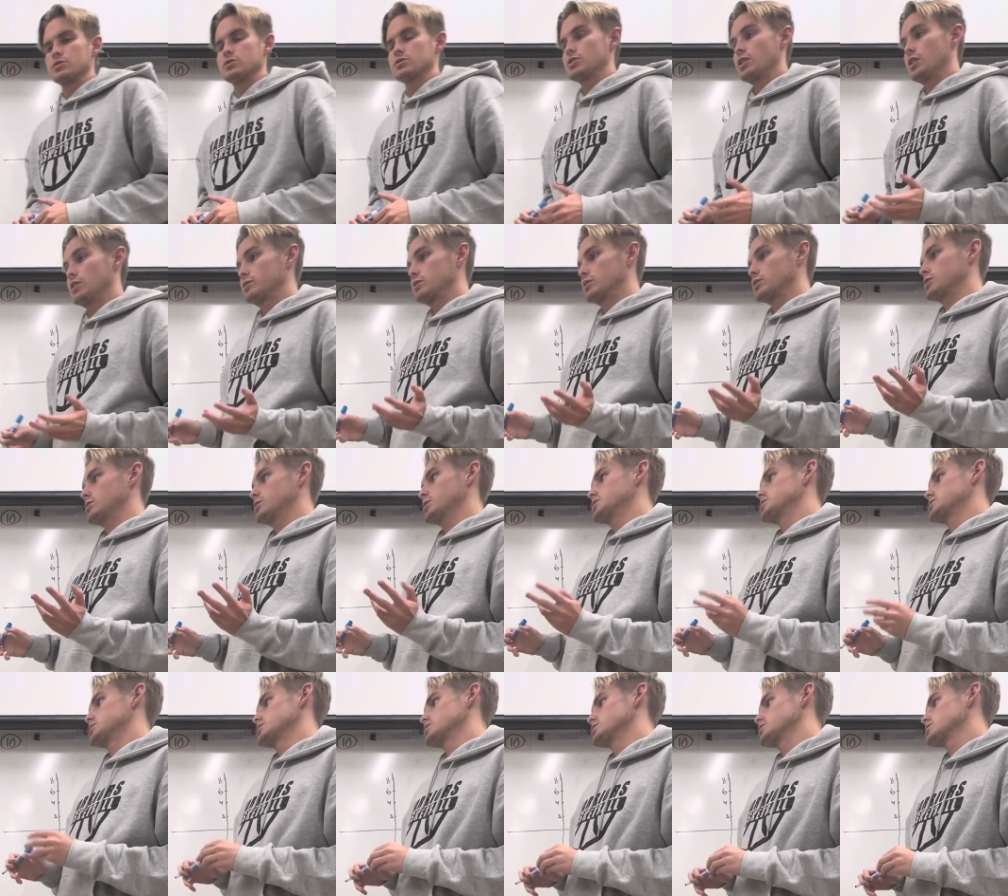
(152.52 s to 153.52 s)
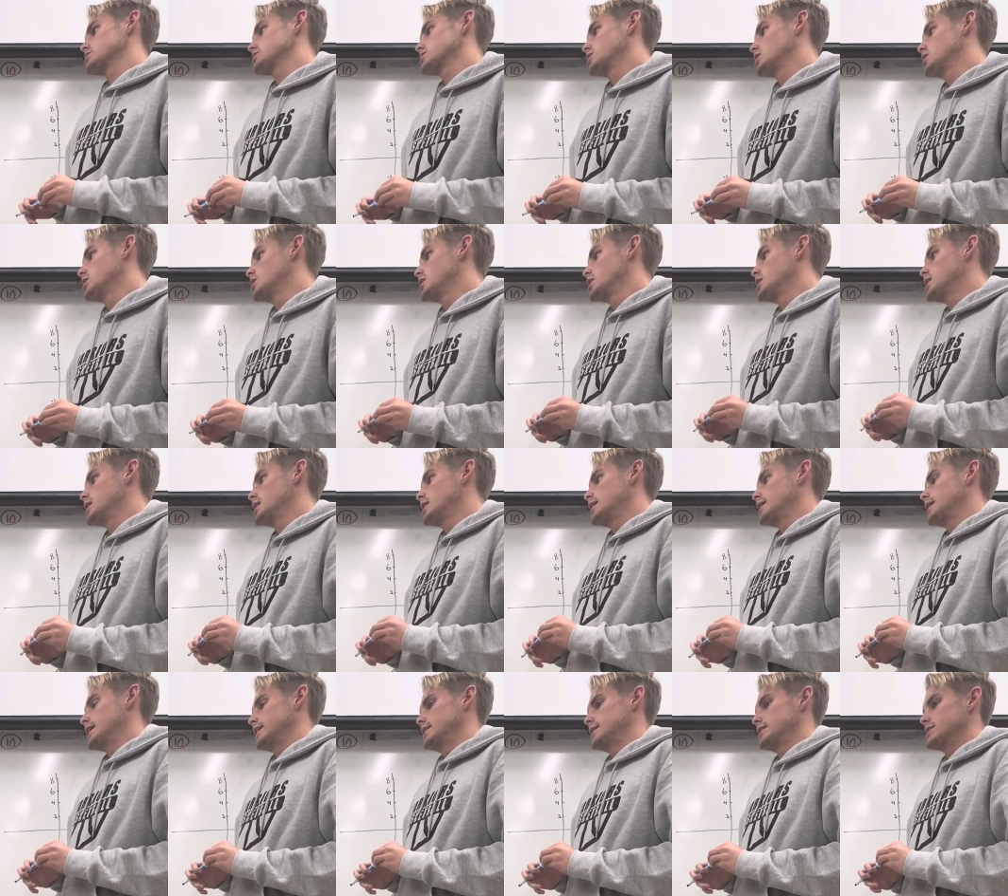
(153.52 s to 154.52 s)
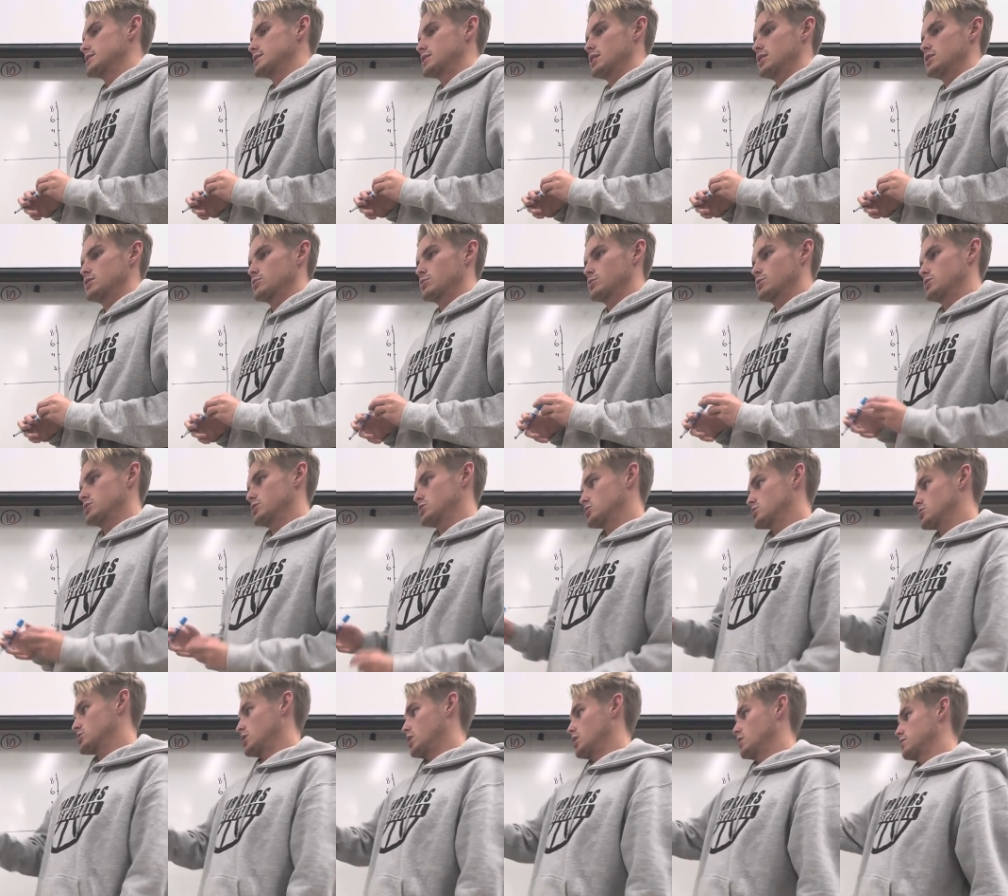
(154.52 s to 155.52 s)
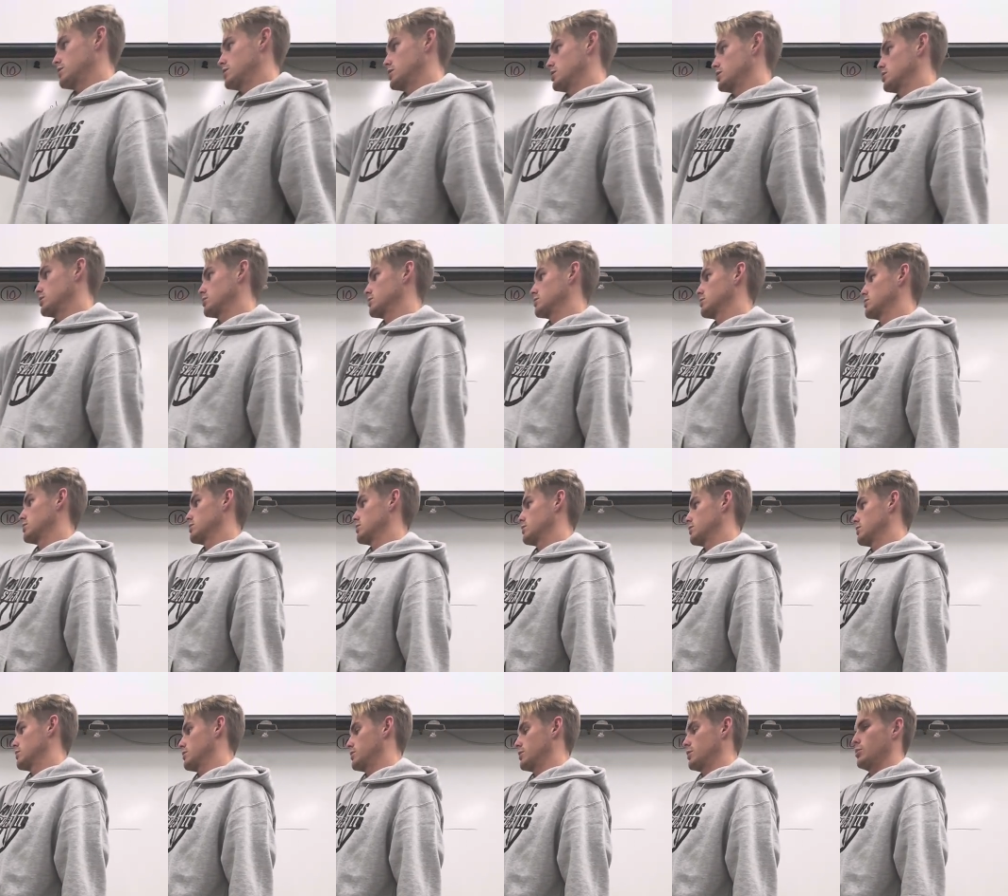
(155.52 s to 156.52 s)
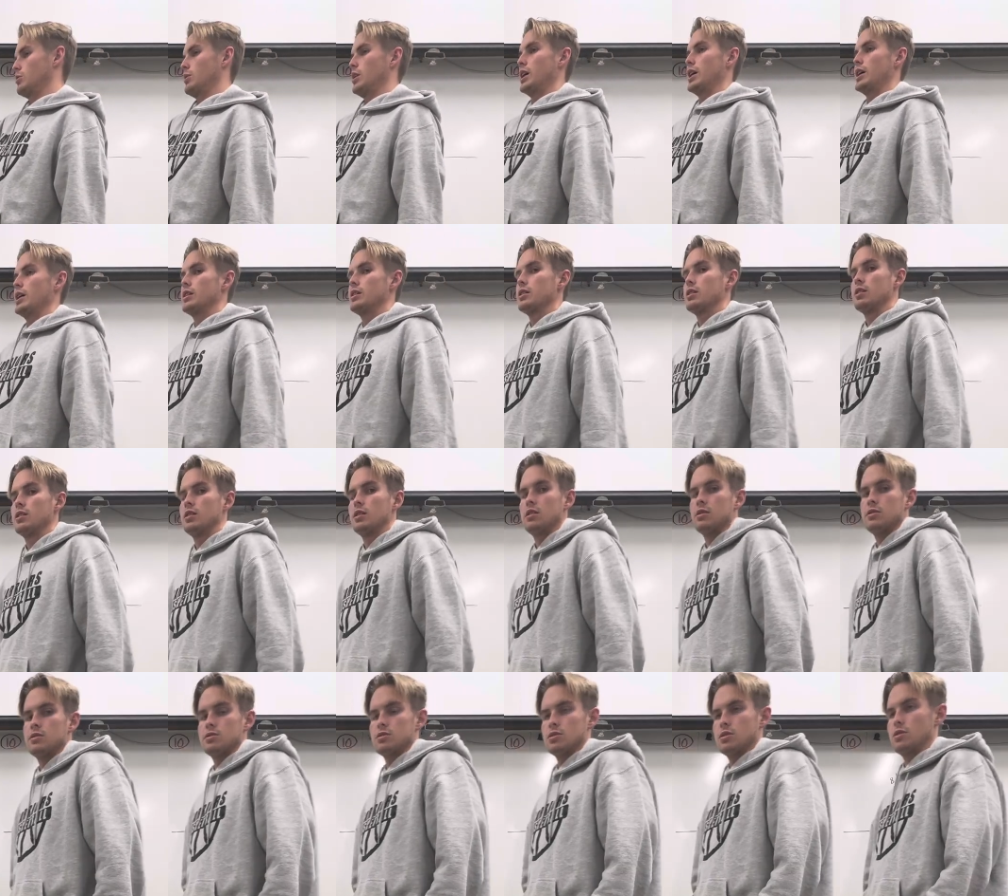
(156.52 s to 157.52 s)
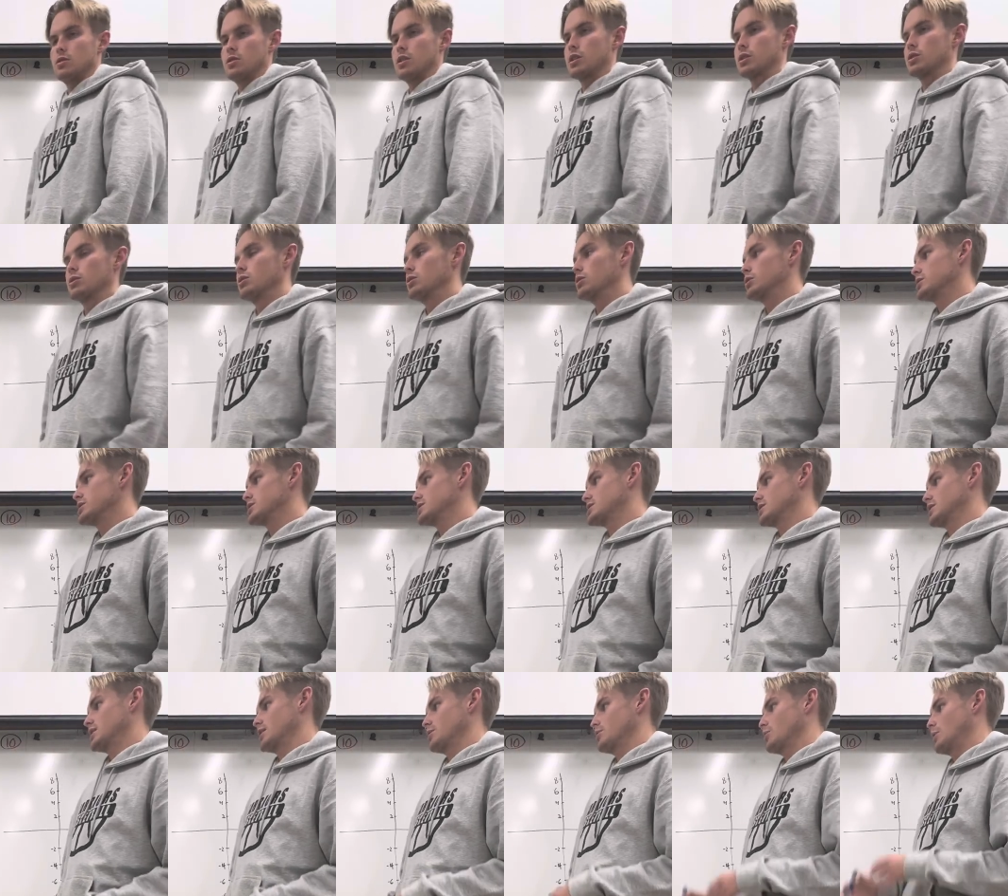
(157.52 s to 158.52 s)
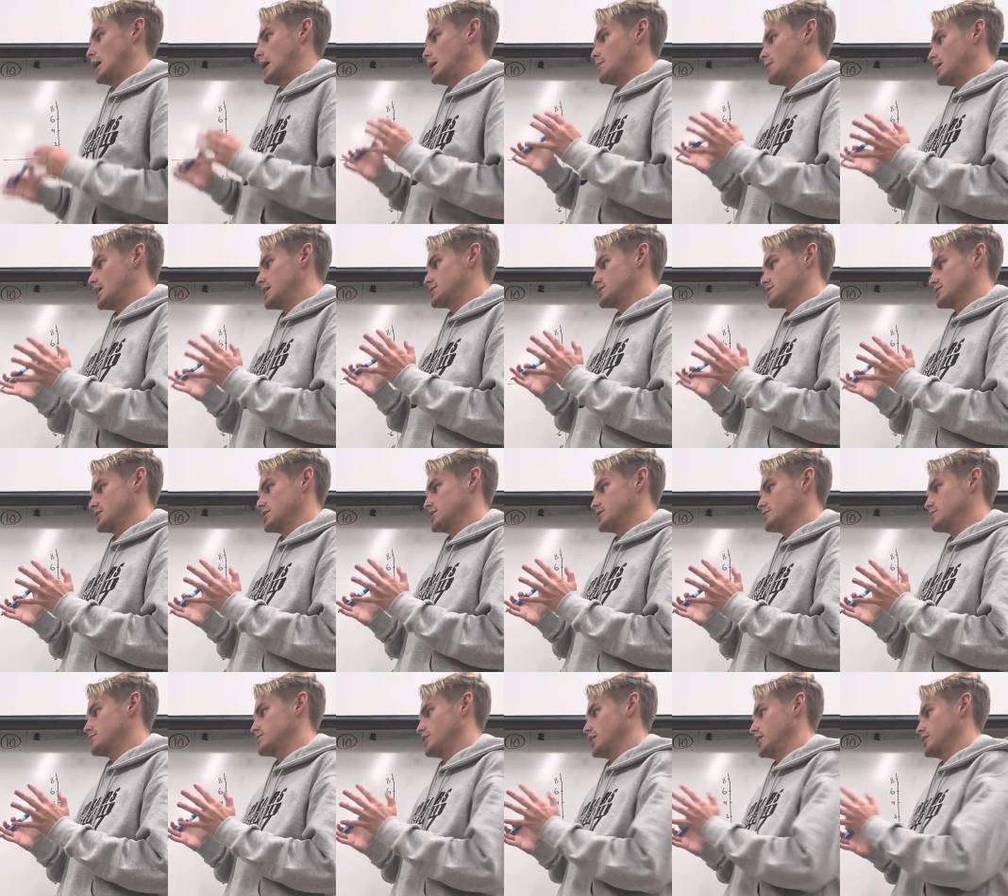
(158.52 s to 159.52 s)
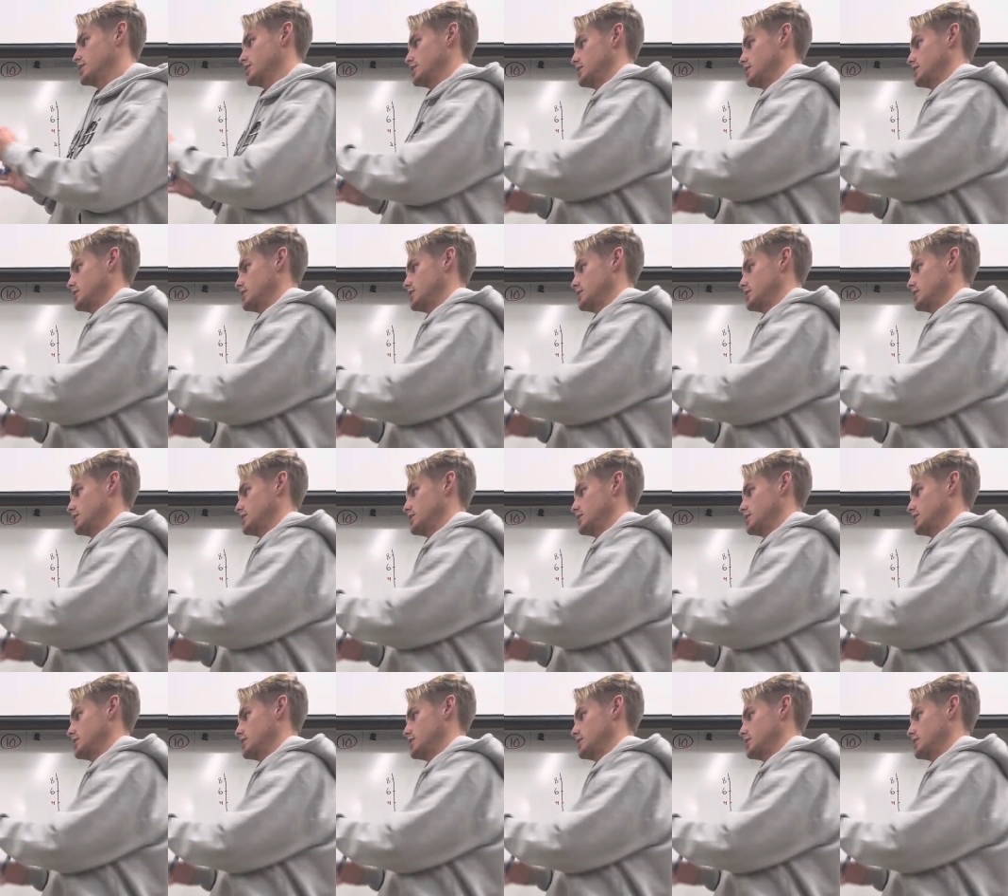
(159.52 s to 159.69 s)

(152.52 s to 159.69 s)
solving equations. In this case, we're just solving for y. So our goal is to get y by itself on the